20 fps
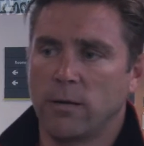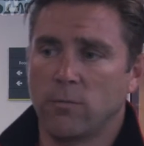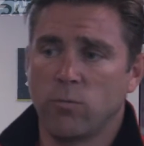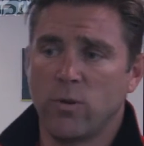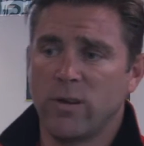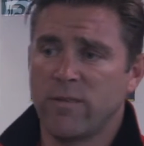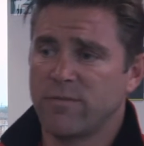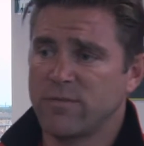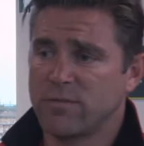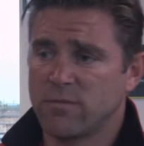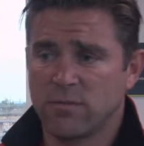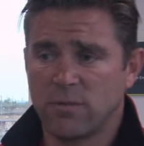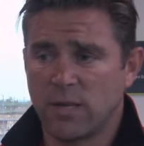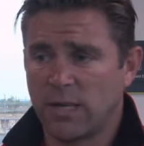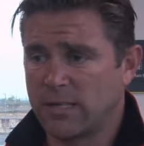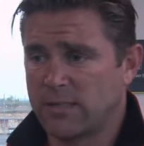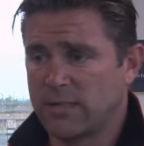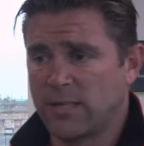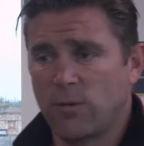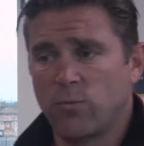And we've,
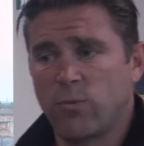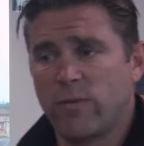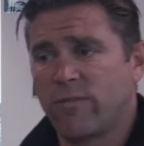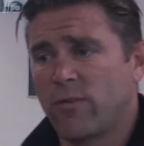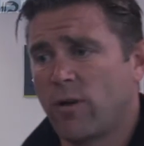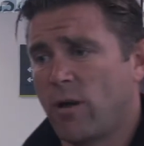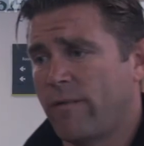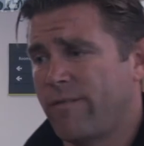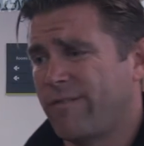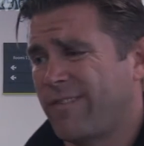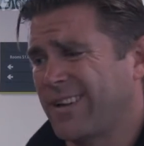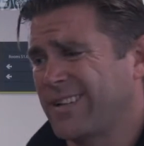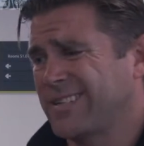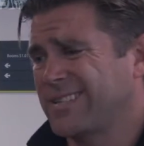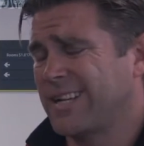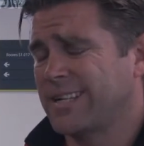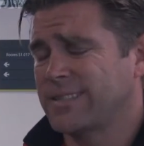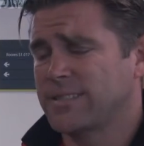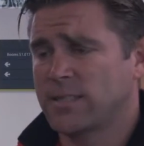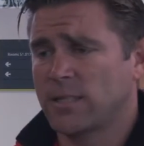like I said, we've got a
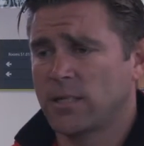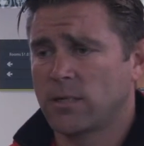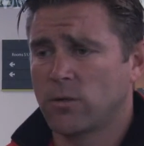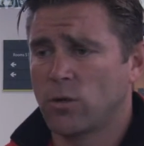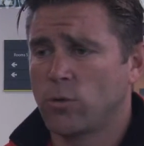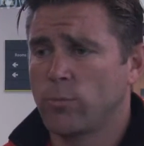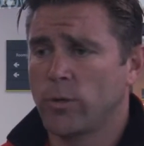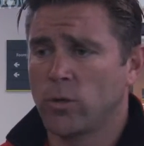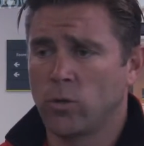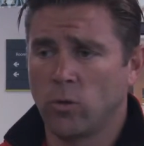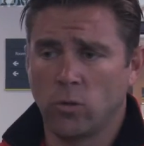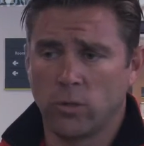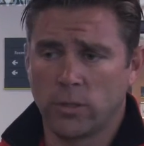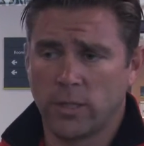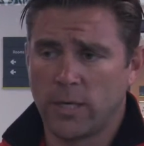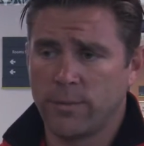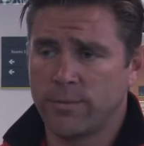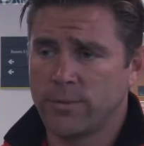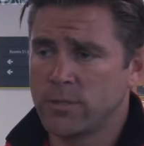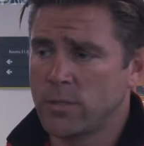fantastic group of
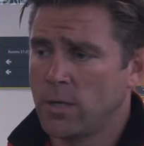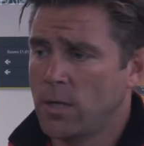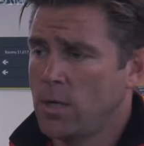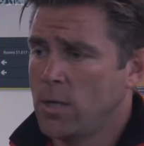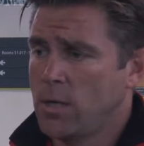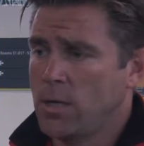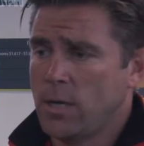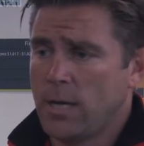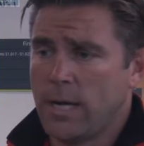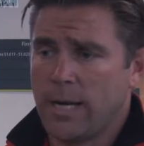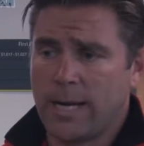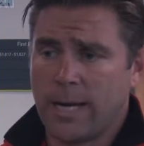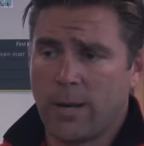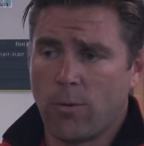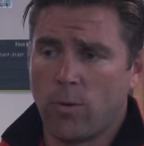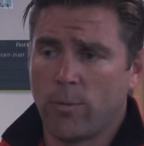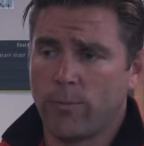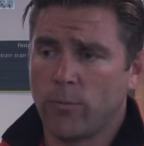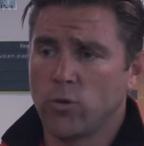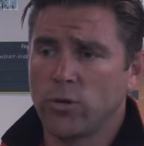goalkeepers. In
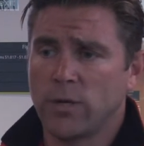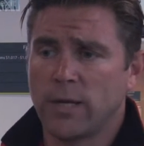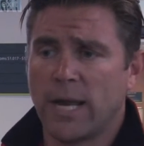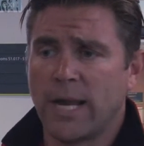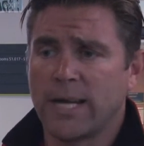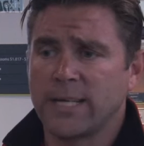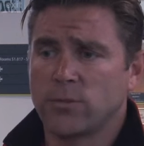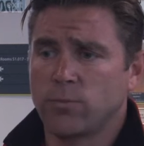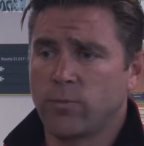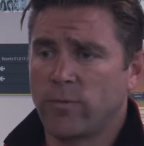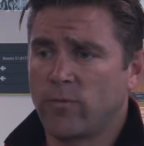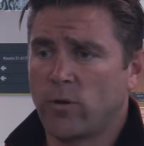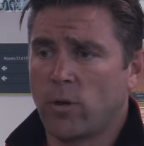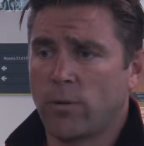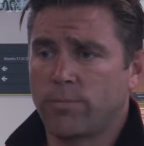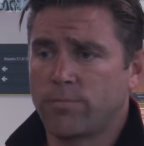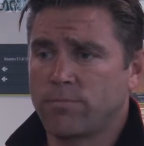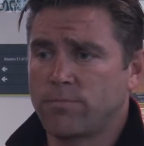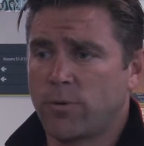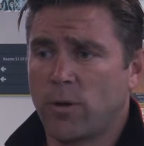our Monday nights, we've
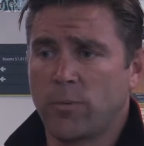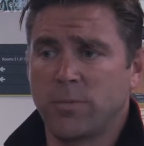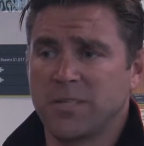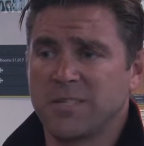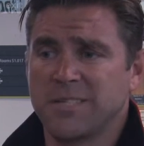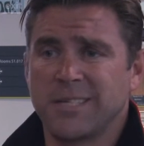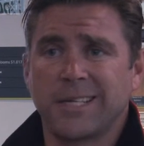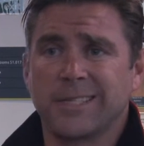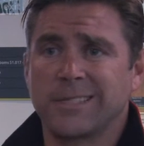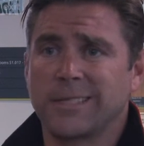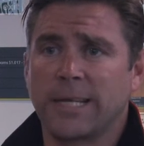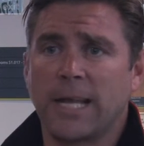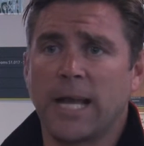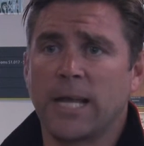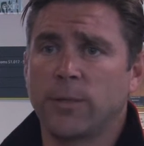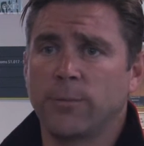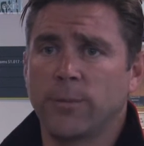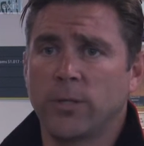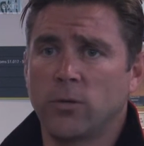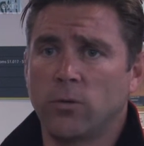got probably six
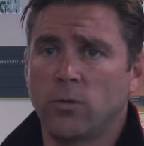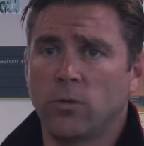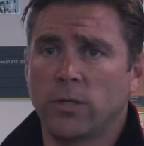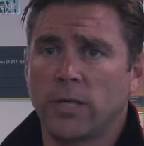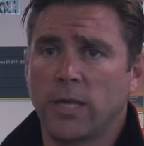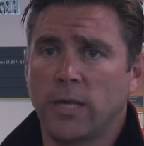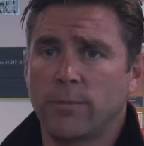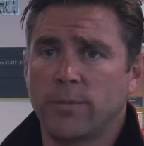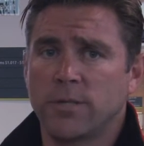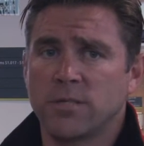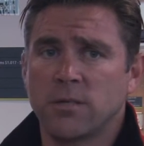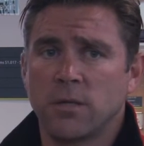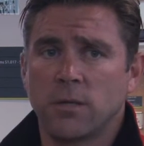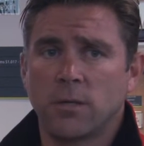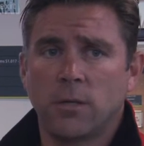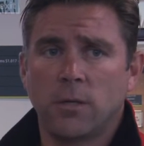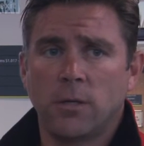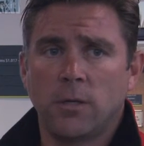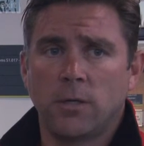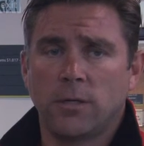academy goalkeepers
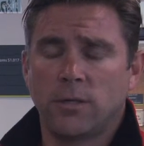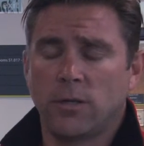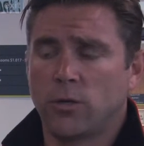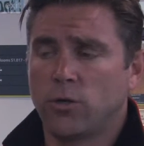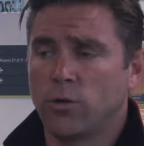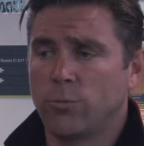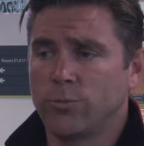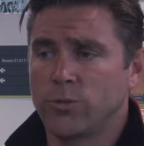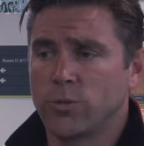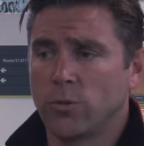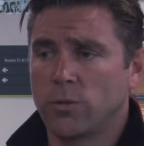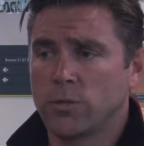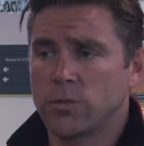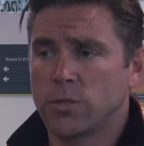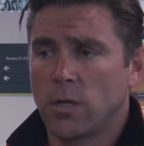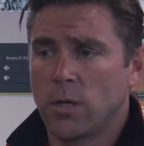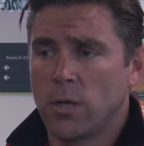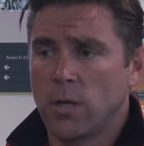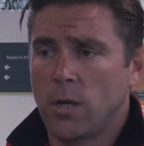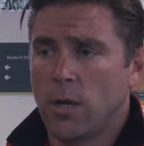that come to
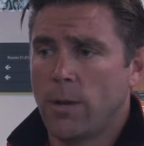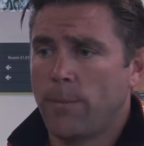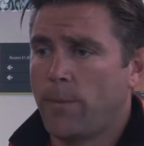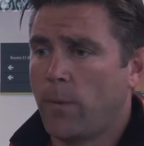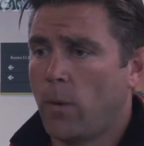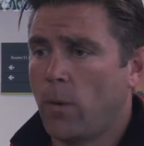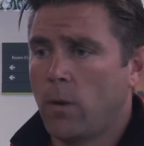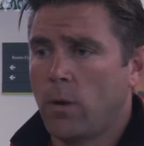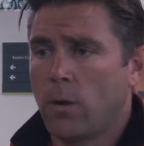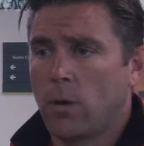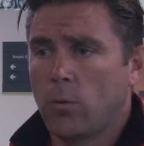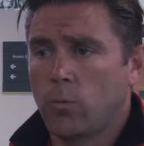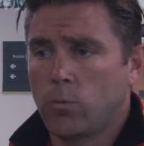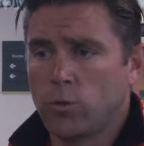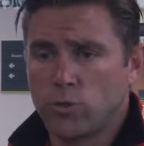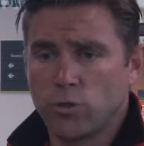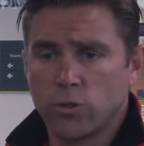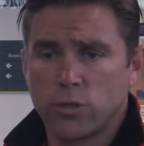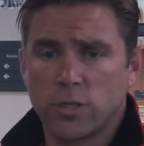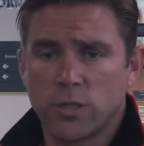us, but
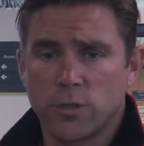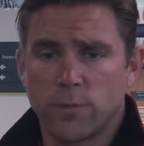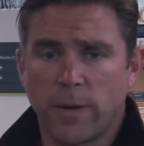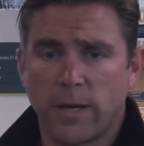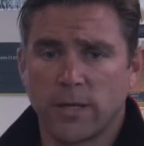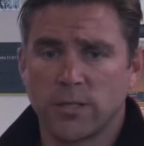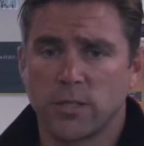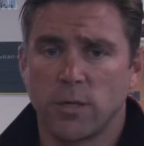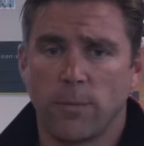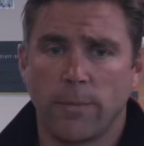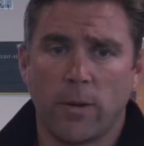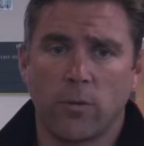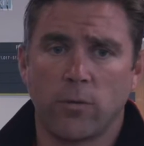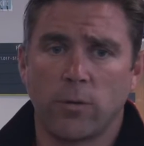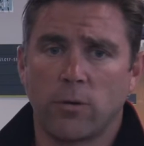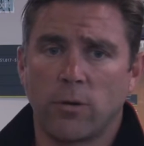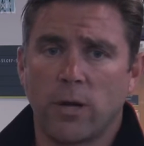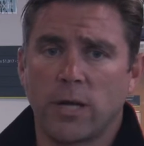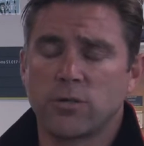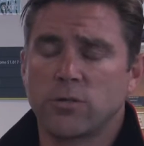we're just as passionate about
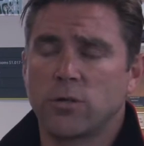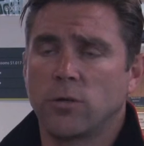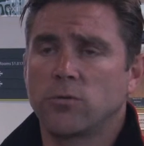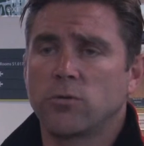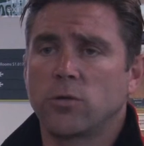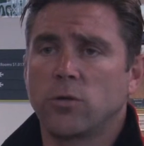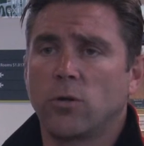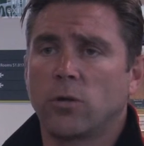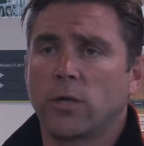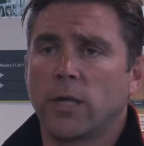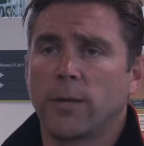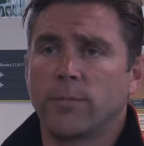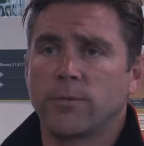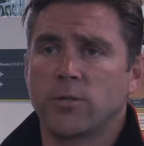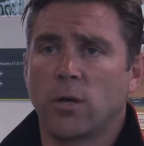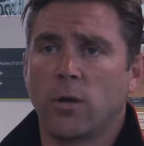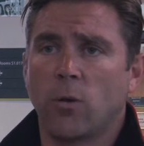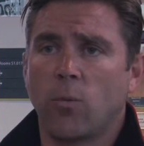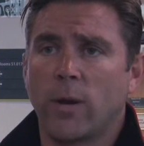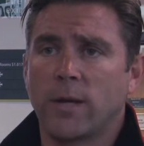the grassroots
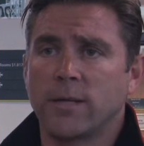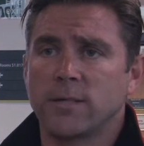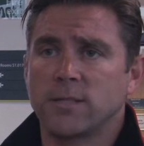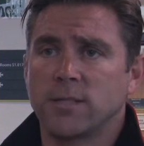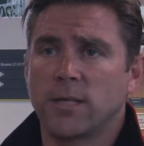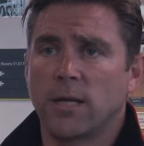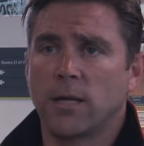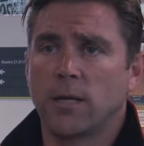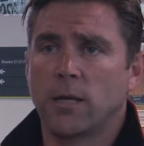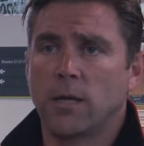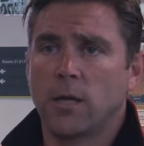goalkeepers on a Wednesday.